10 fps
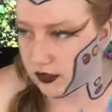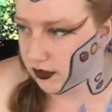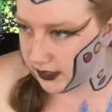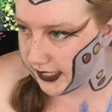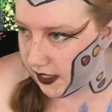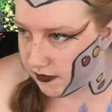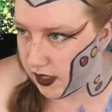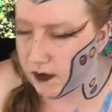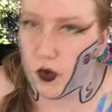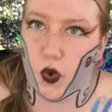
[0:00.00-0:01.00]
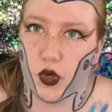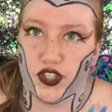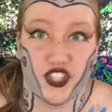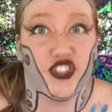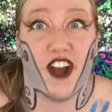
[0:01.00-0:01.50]
save them or
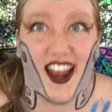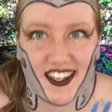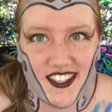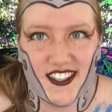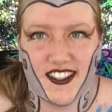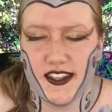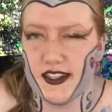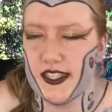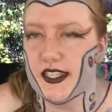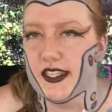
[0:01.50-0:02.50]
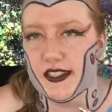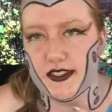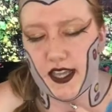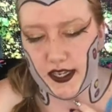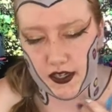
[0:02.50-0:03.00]
distract the
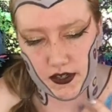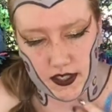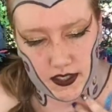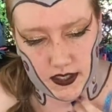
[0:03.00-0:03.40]
Zygerians.